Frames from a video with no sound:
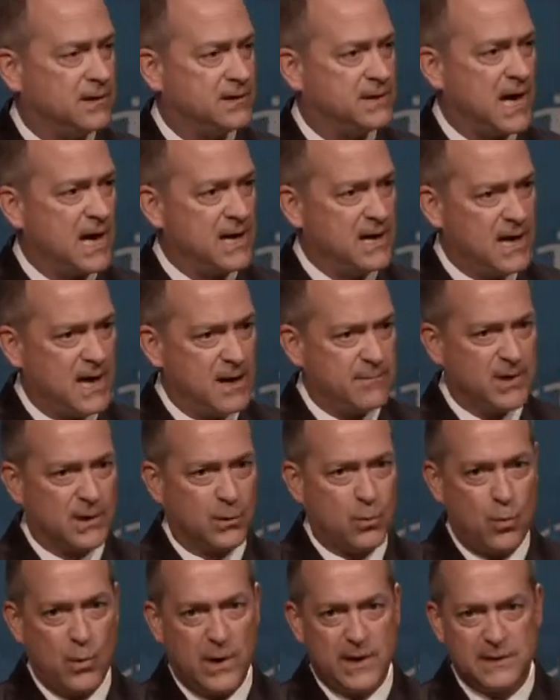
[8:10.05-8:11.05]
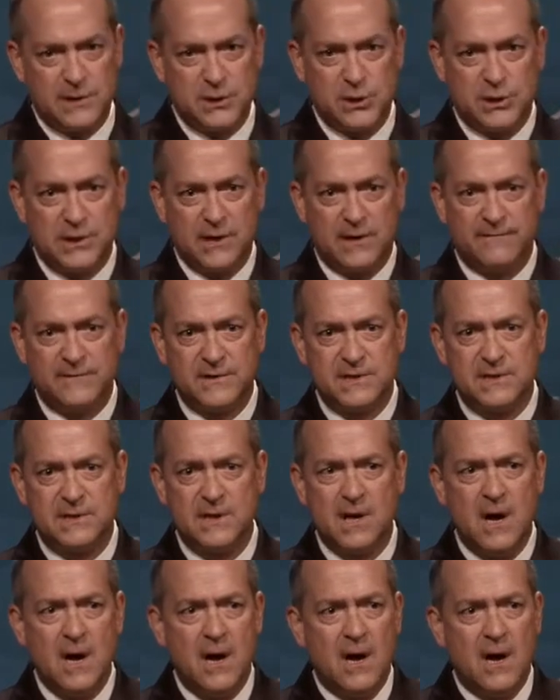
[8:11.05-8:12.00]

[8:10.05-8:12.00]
dynamic wind shifts